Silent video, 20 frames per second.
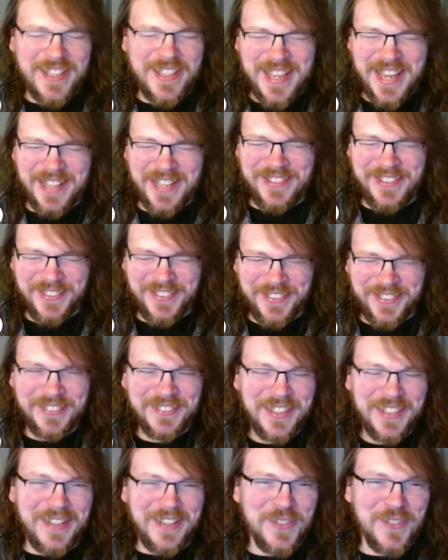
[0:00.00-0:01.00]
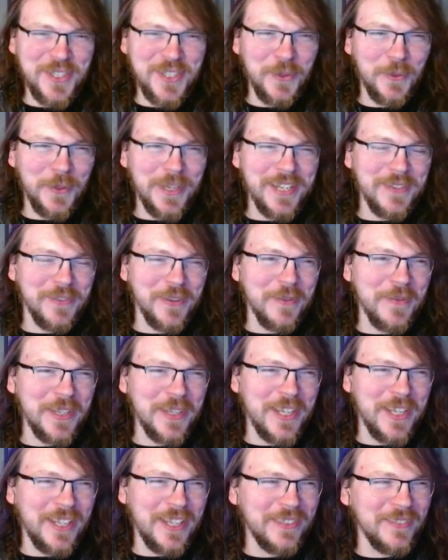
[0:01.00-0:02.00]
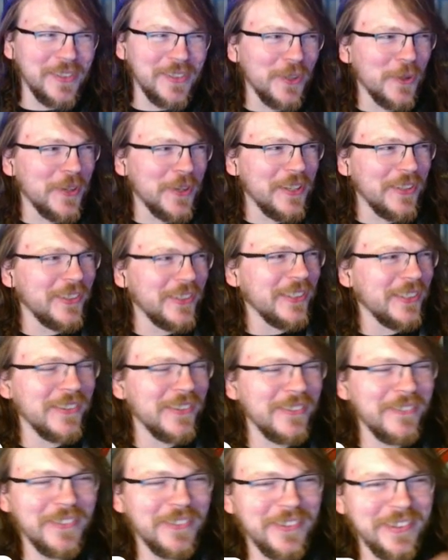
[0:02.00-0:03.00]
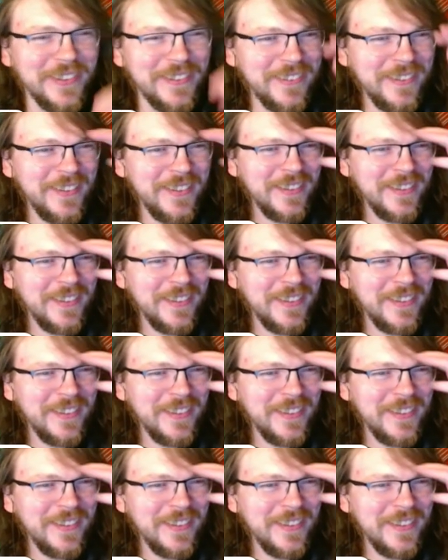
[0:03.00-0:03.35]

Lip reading: Yeah, I'm still waiting for him to call him Glory Hole at one point.